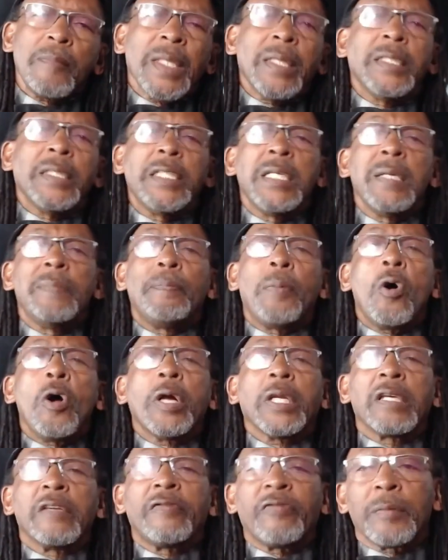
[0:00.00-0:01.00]

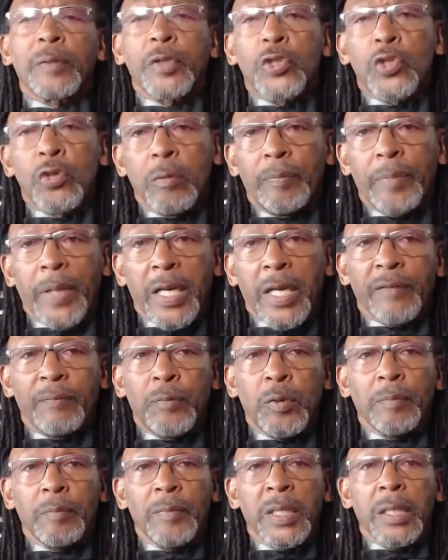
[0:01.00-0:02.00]
Departing from the towpath
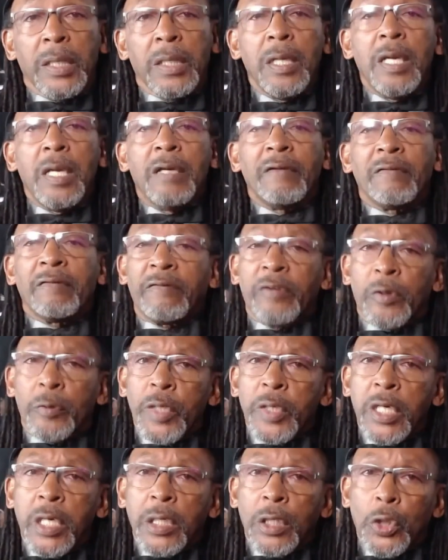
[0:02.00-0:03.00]
put me
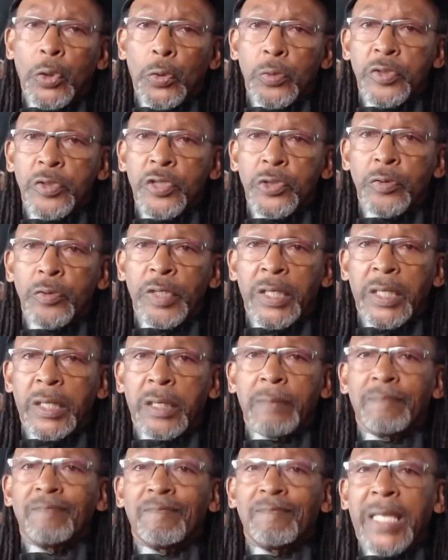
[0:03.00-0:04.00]
very close to the
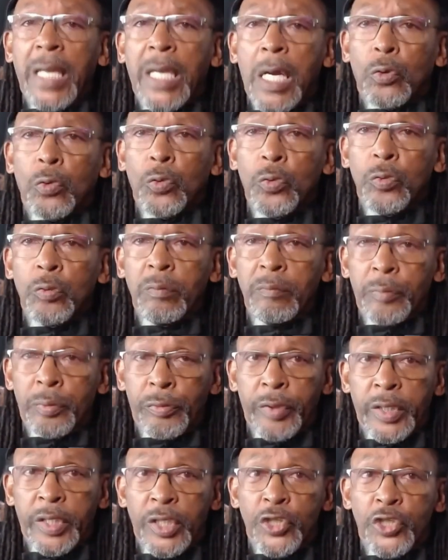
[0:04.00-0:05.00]
Calhoun
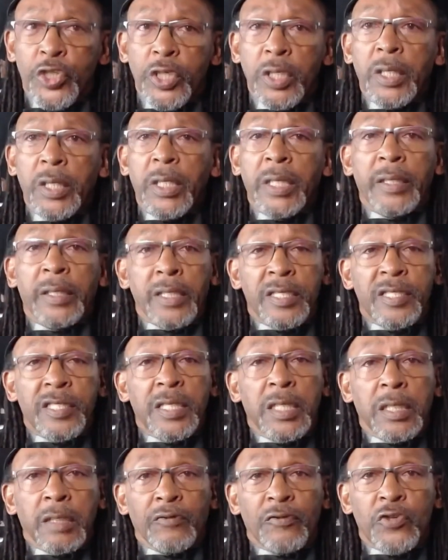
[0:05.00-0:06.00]
Bridge in the
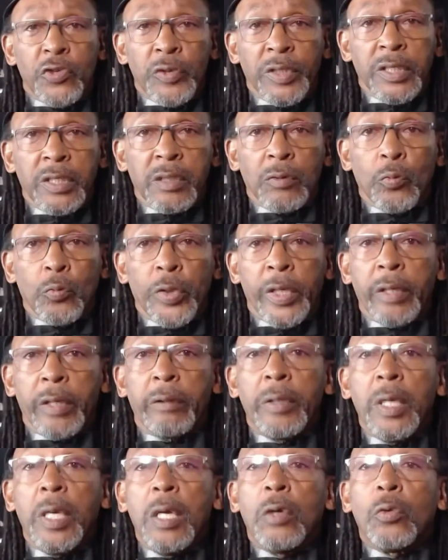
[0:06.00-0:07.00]
city of Trenton,
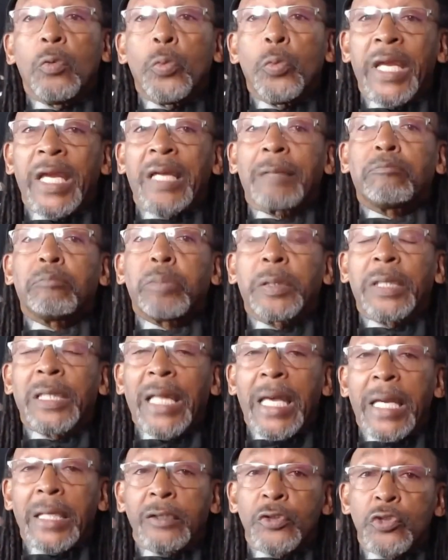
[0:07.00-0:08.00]
where we had
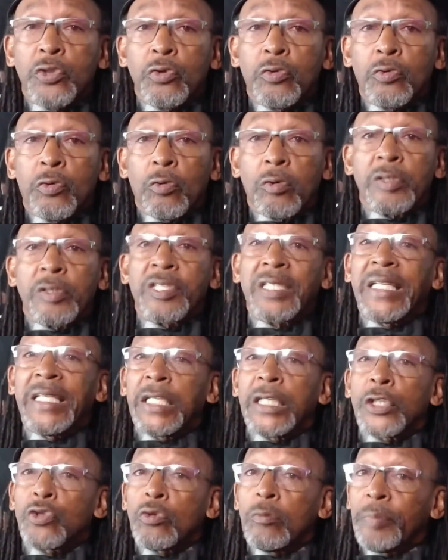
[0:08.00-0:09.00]
planned to cross
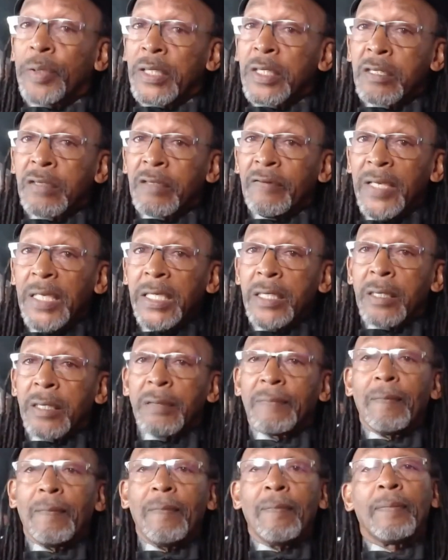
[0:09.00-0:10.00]
into
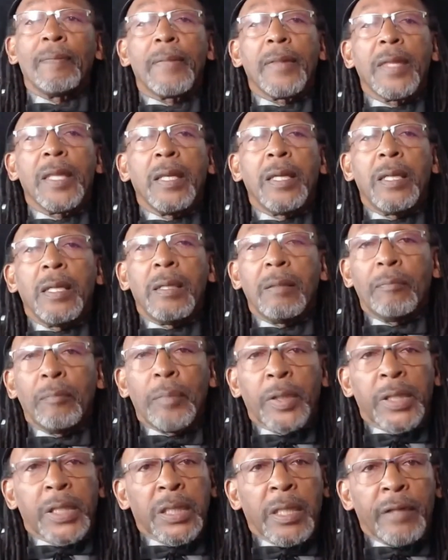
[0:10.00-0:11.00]
Pennsylvania.
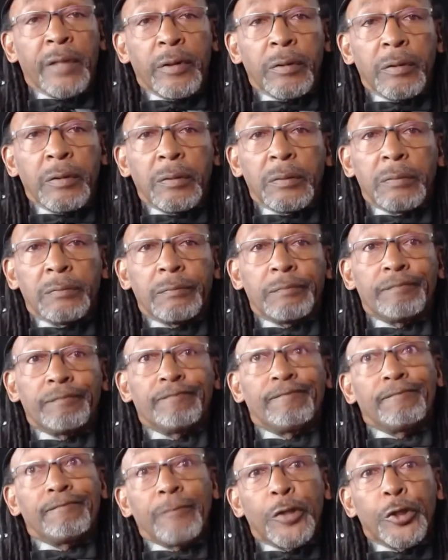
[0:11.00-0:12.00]
But another
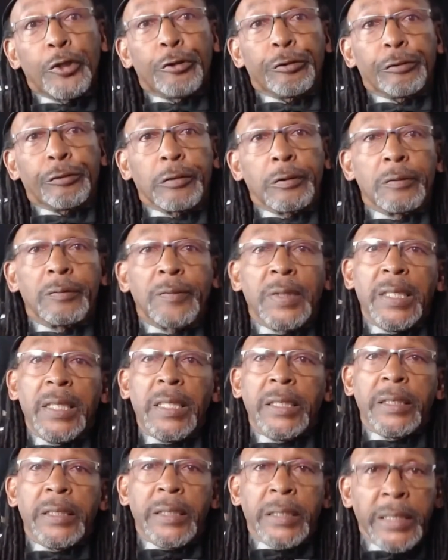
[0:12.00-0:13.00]
hurdle
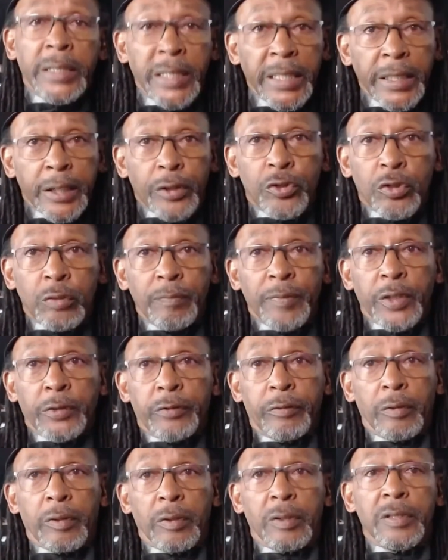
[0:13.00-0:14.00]
needed to be
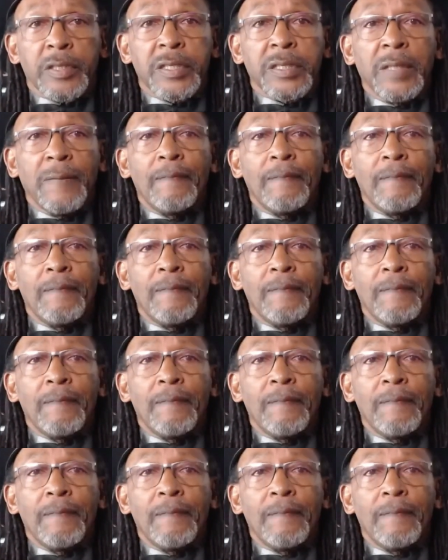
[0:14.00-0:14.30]
crossed,